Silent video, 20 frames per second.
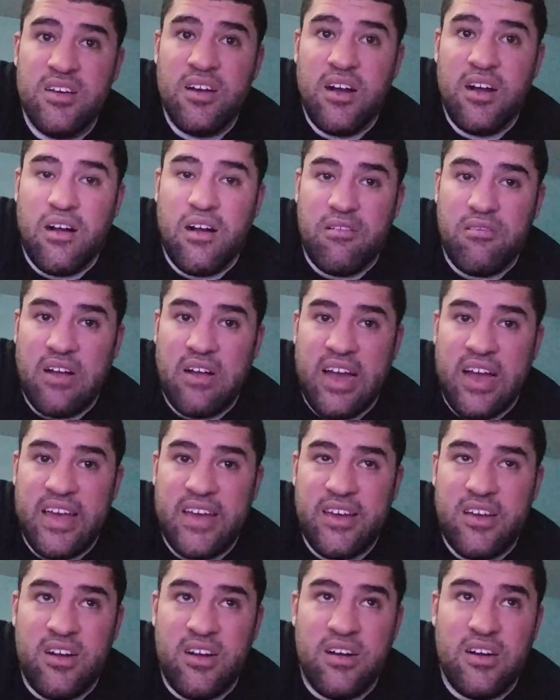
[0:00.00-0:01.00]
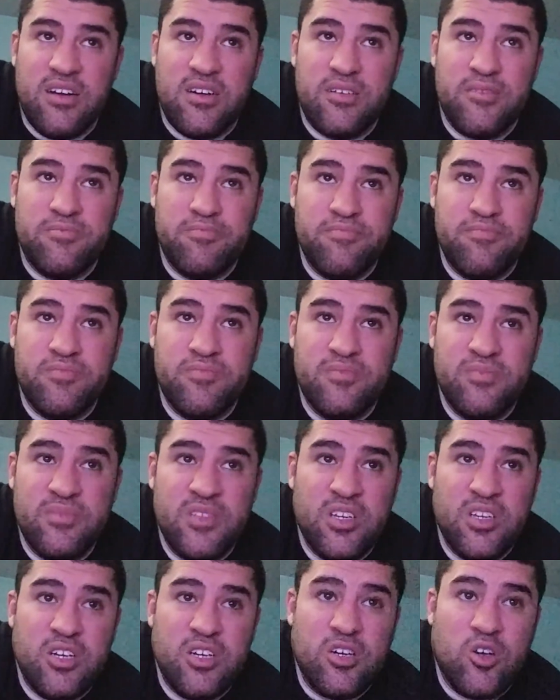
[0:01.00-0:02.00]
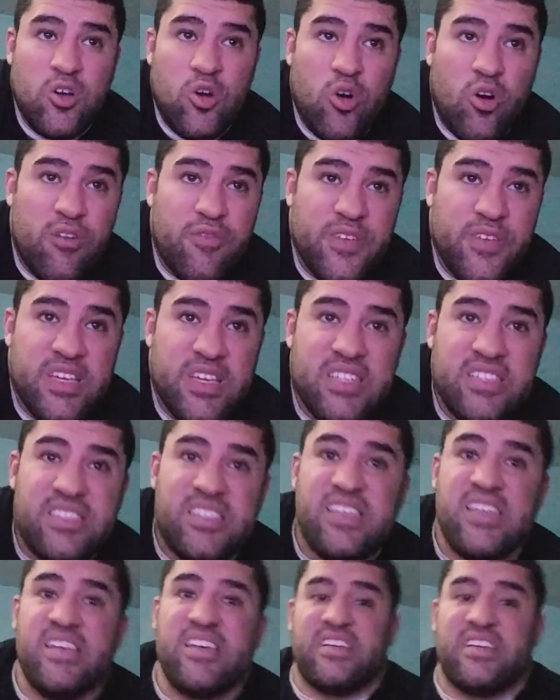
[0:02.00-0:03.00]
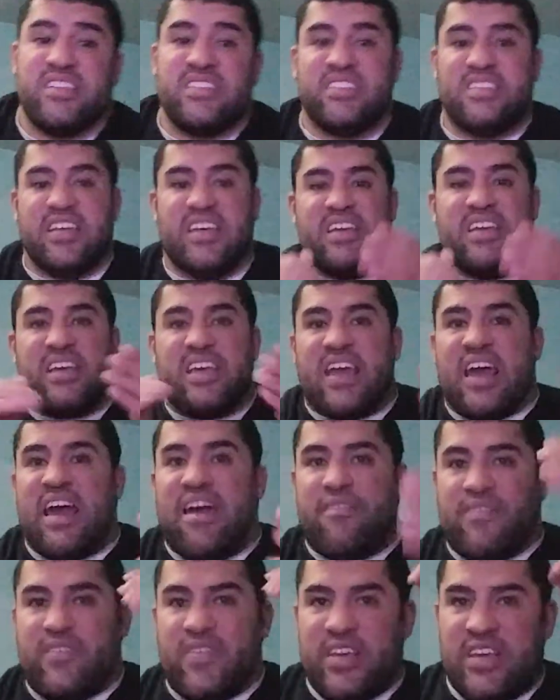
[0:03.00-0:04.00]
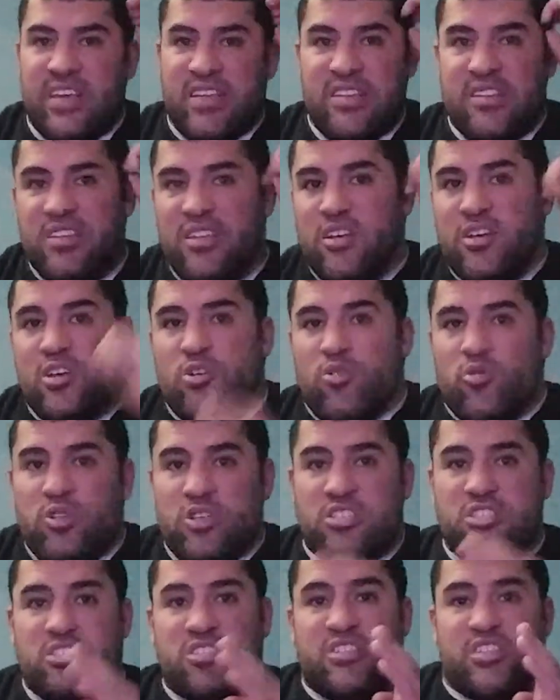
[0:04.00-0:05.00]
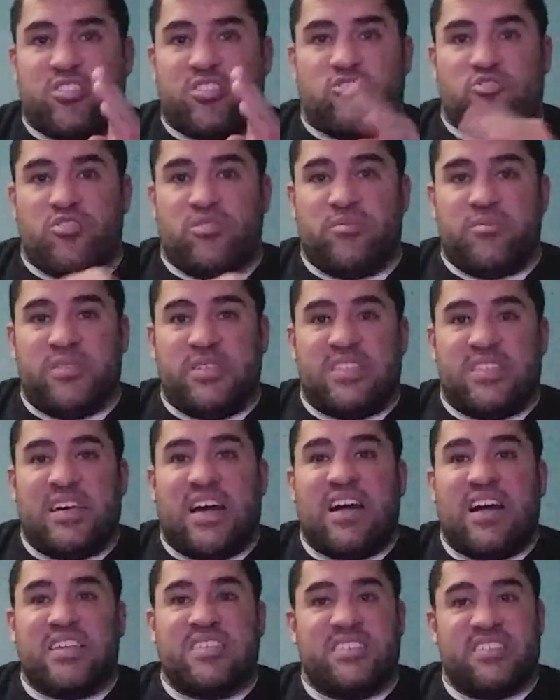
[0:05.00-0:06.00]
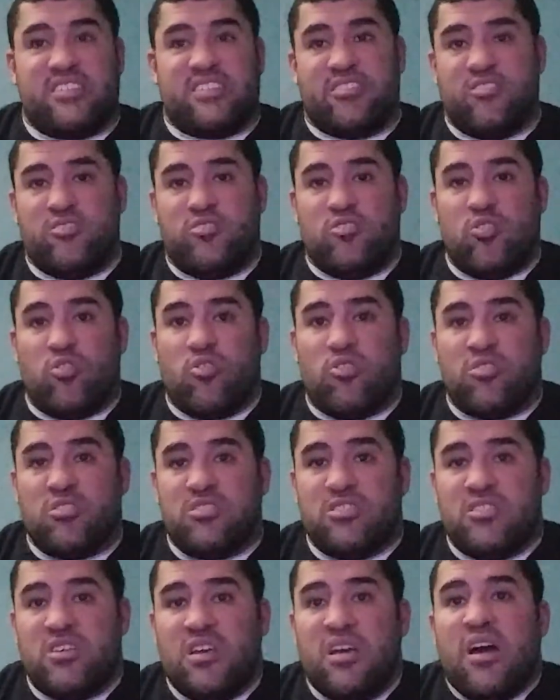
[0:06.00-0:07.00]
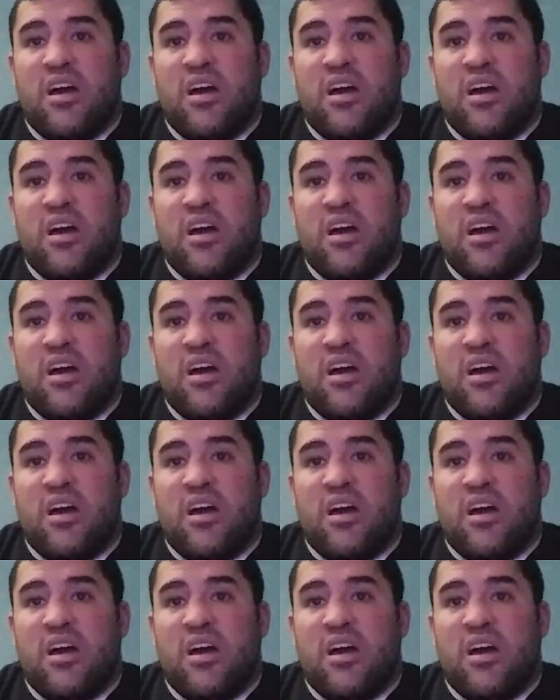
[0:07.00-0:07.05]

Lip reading: Alright. Coffee and tea contain caffeine, which is extremely toxic to dogs.